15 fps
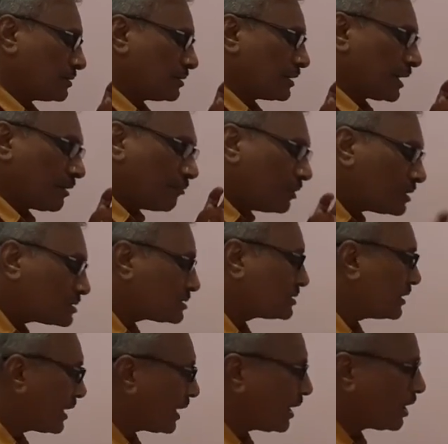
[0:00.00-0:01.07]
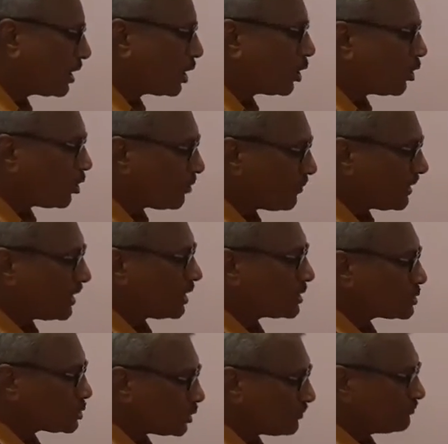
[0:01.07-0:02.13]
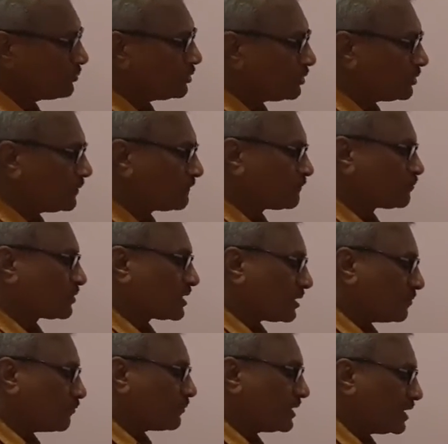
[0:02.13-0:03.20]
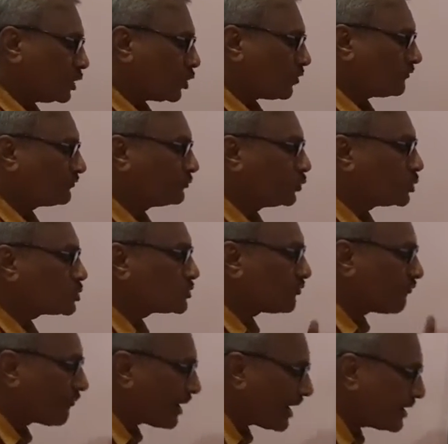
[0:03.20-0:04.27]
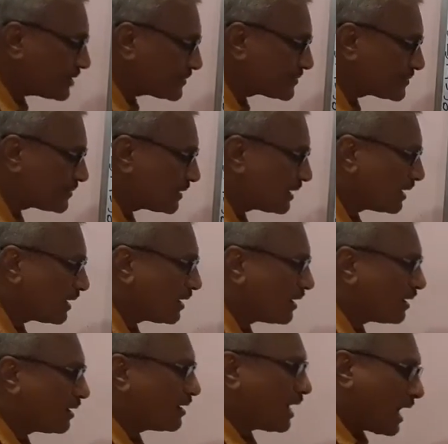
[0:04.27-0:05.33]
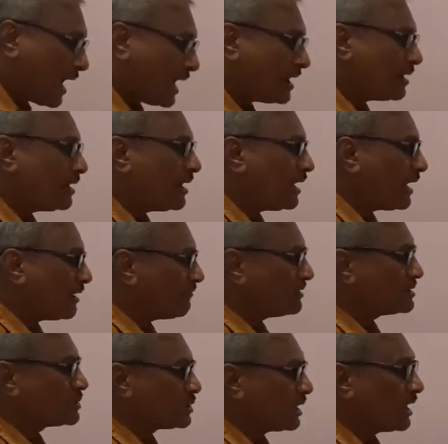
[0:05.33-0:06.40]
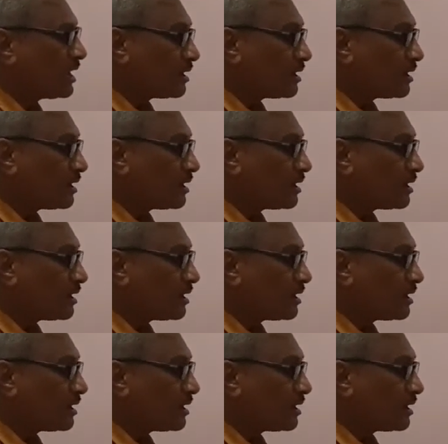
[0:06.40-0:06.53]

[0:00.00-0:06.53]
regular study, or because of the company of those friends and I will say